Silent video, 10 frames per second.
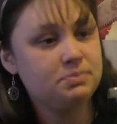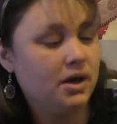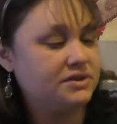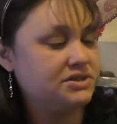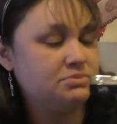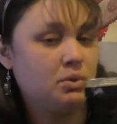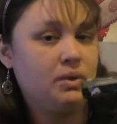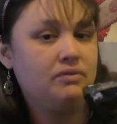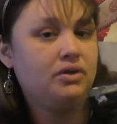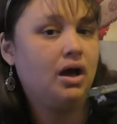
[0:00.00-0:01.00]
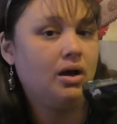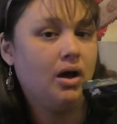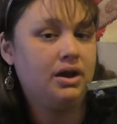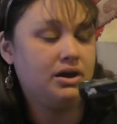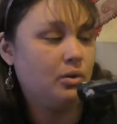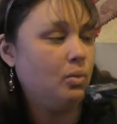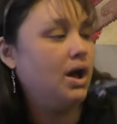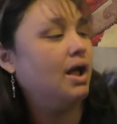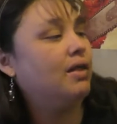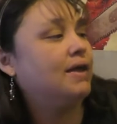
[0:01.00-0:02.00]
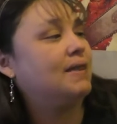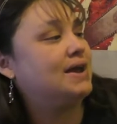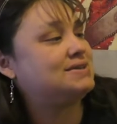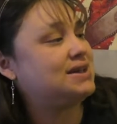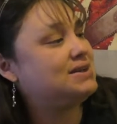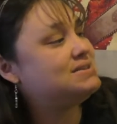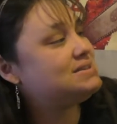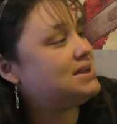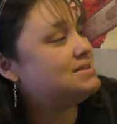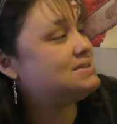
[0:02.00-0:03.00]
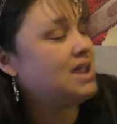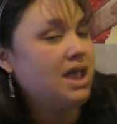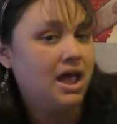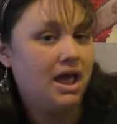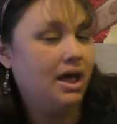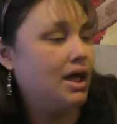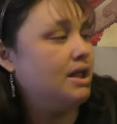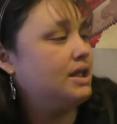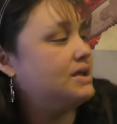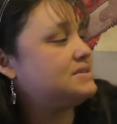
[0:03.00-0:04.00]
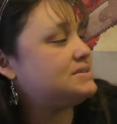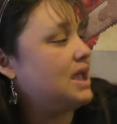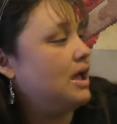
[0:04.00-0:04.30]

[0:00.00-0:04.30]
boxes, but we have not gotten in a while, and that's incense. And it's,